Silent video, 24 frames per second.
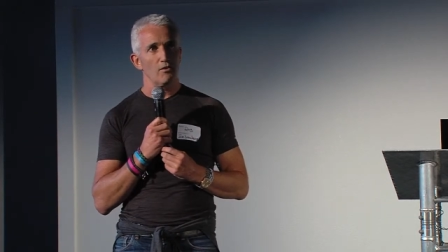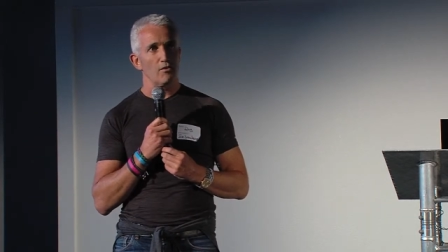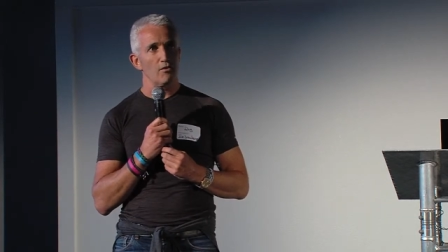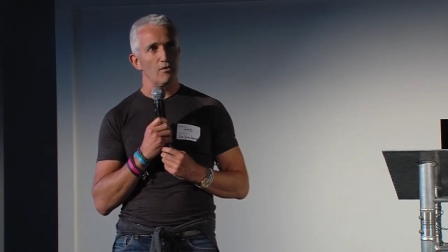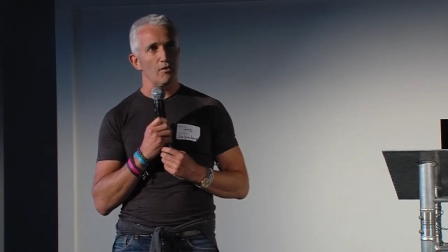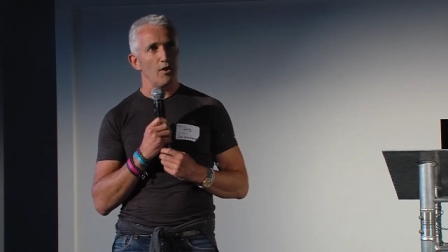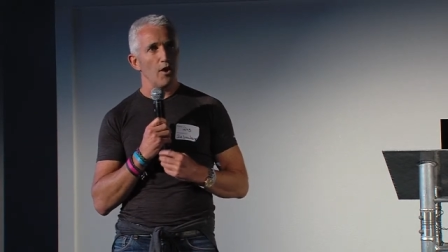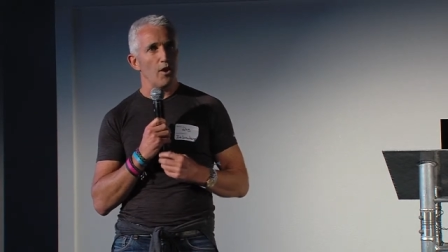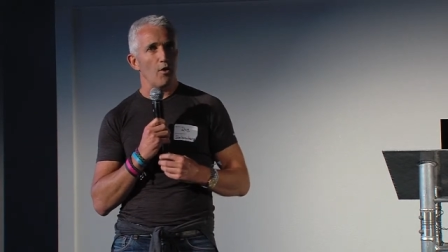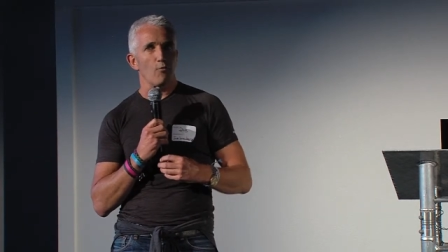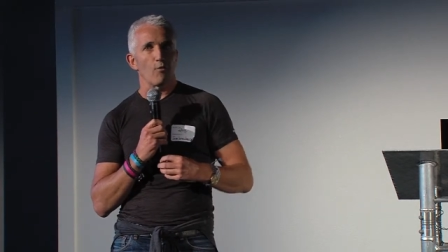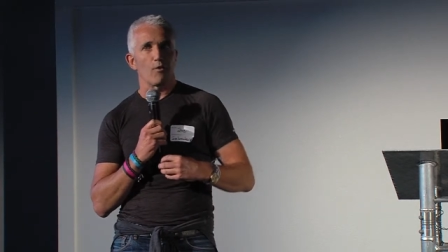
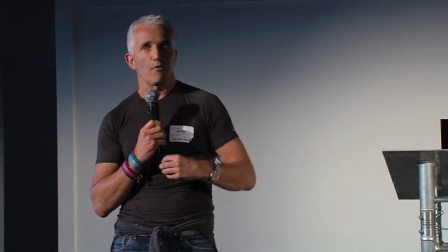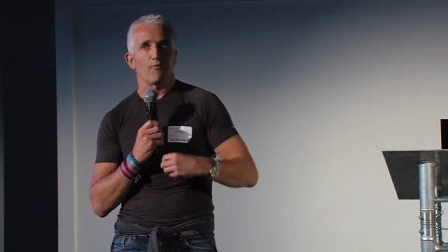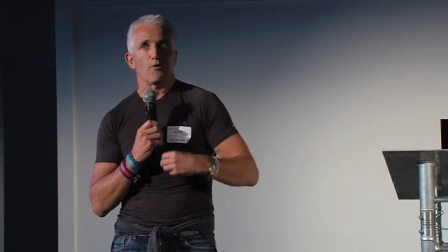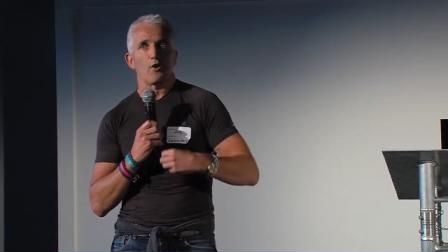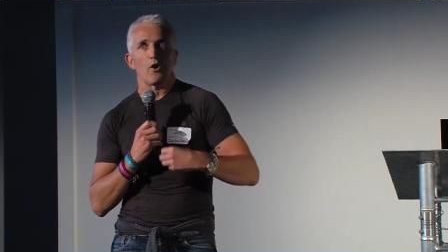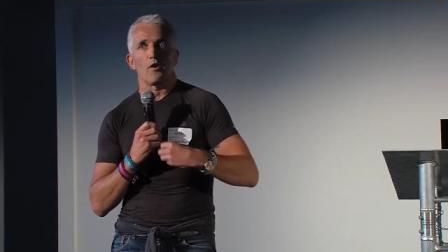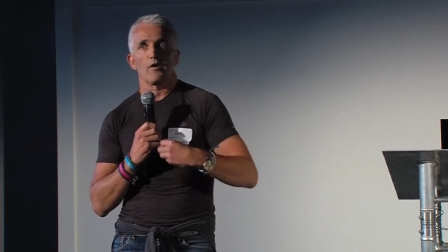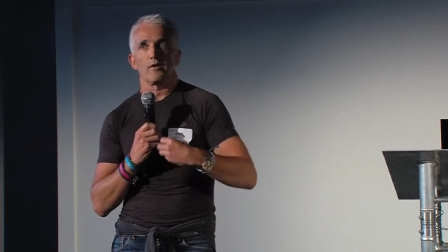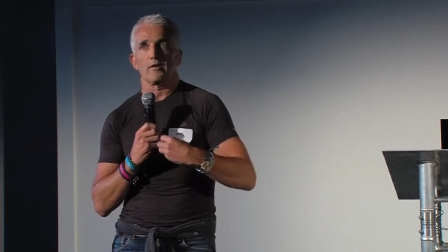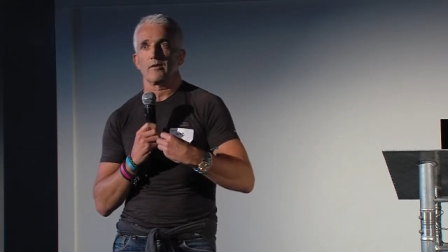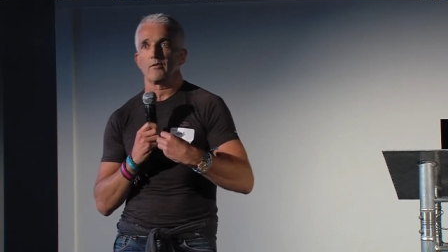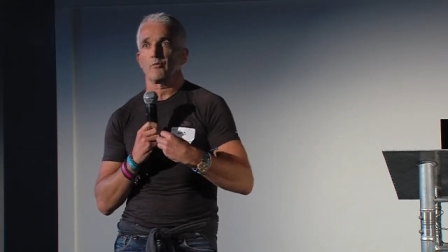you know, we've
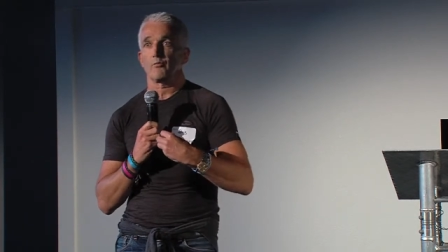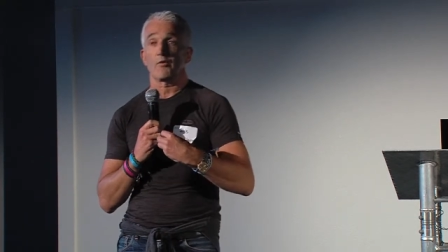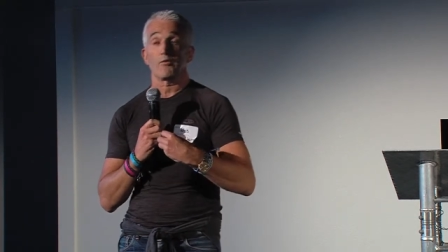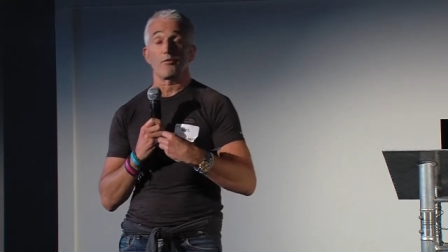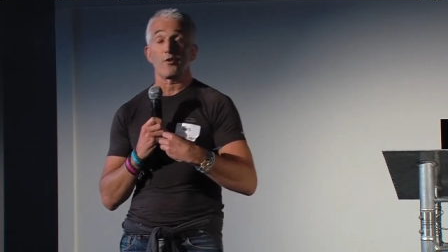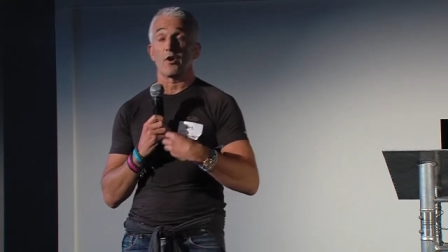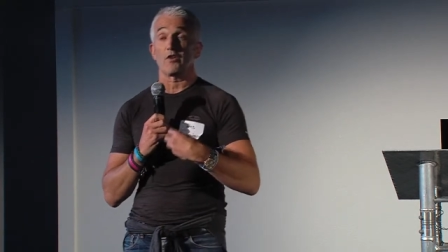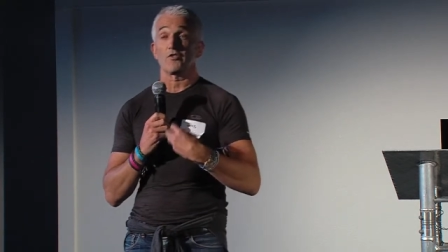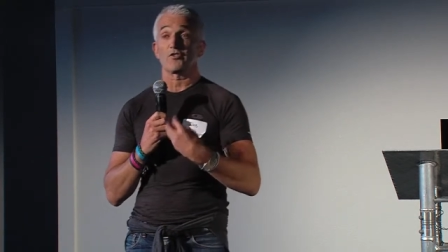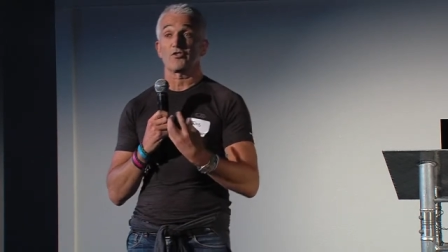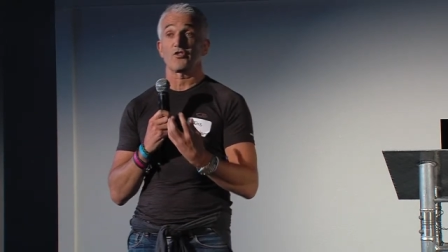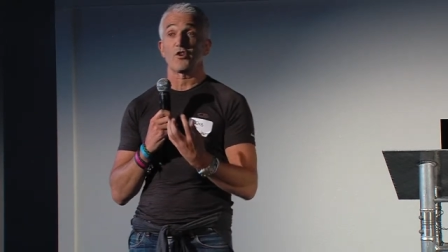got,
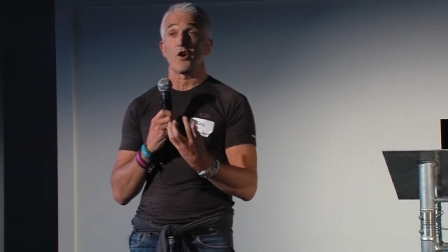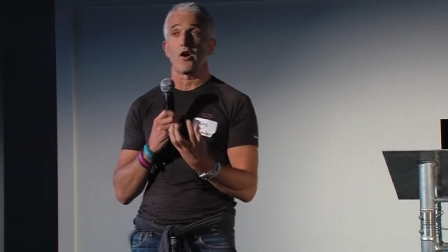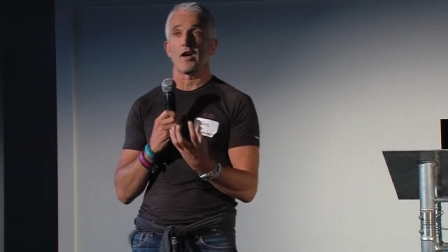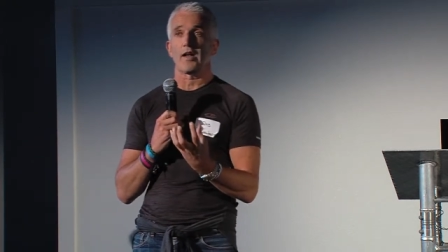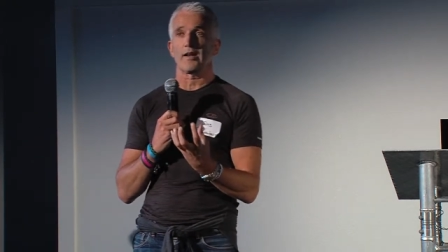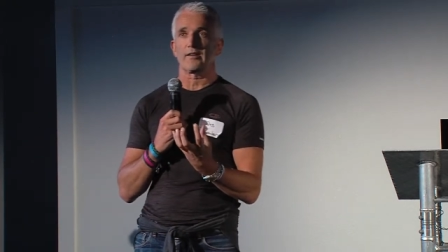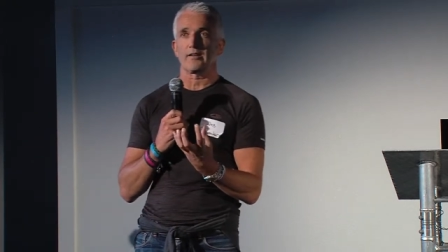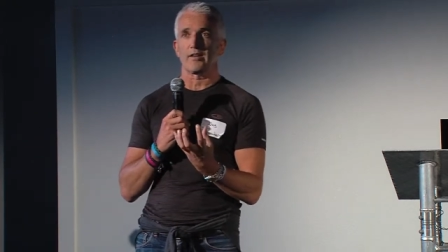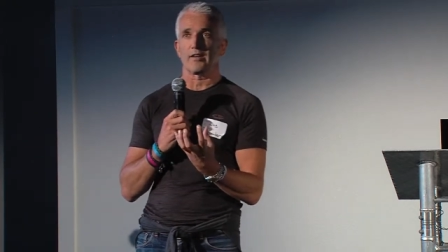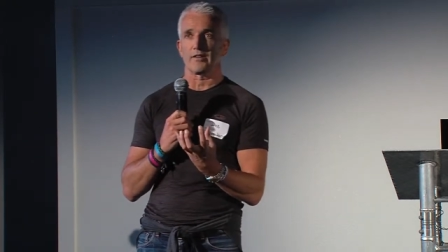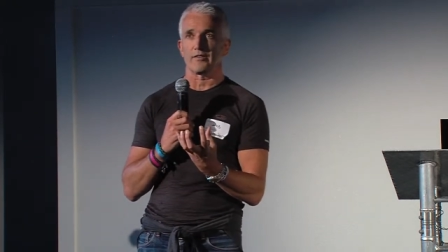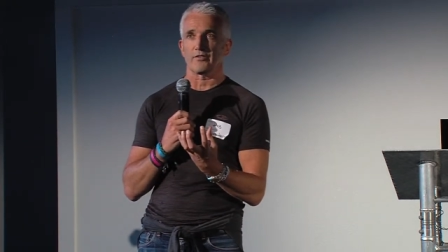we've got
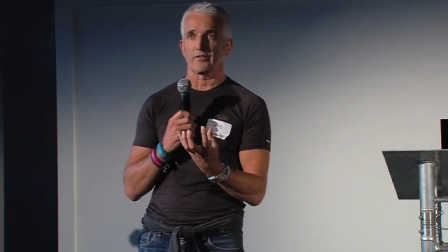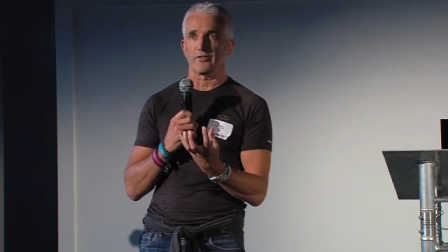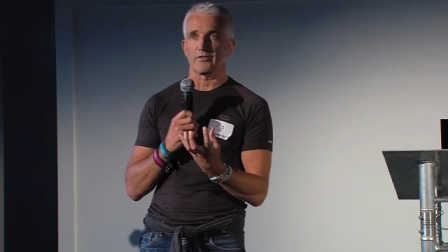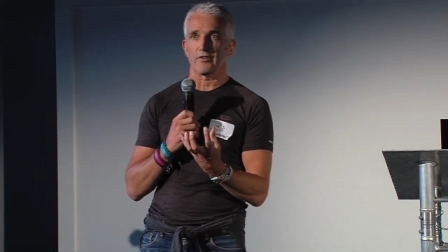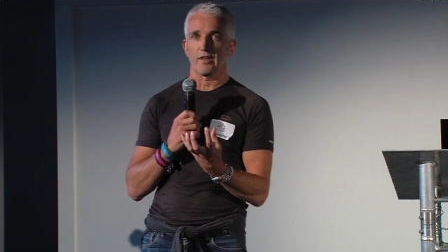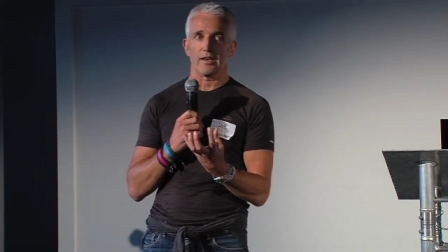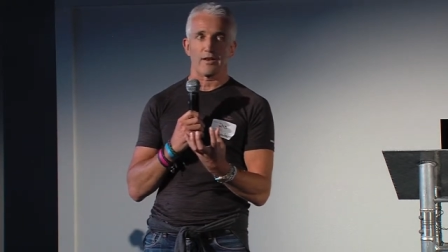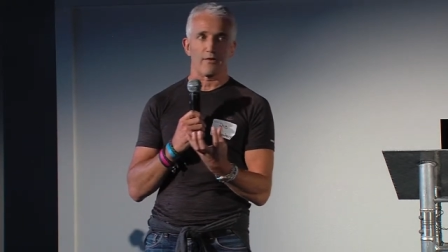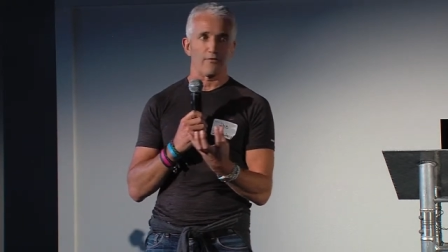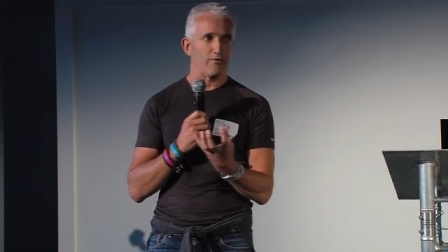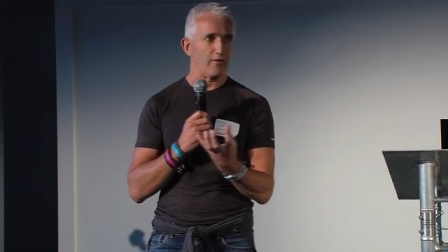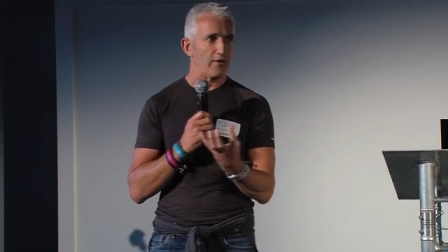scientists
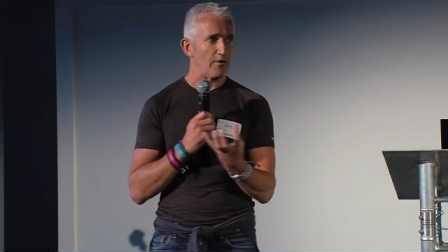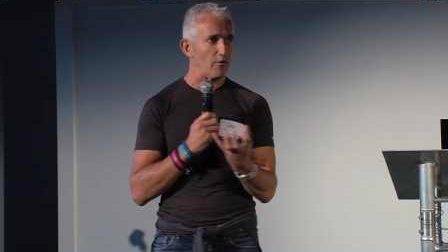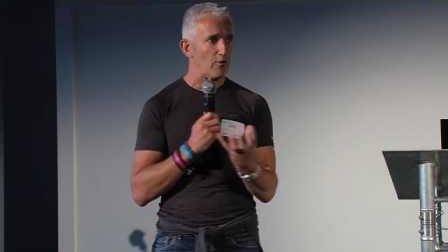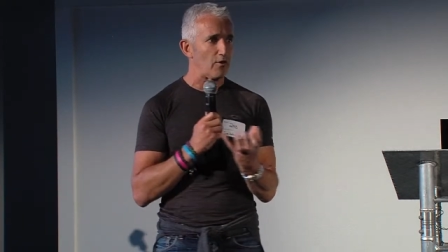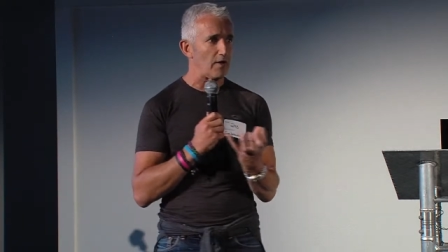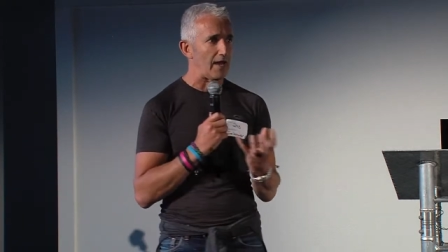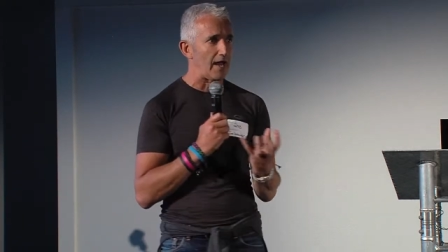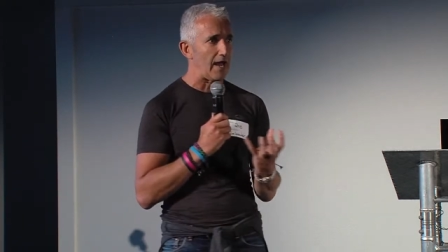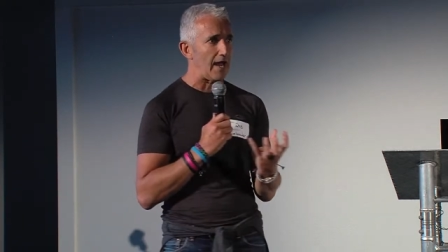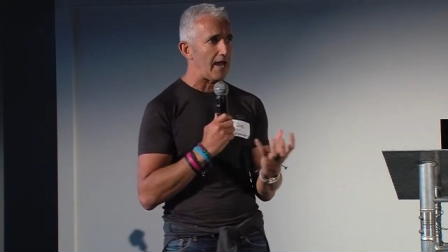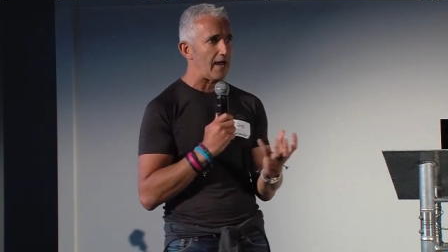that are figuring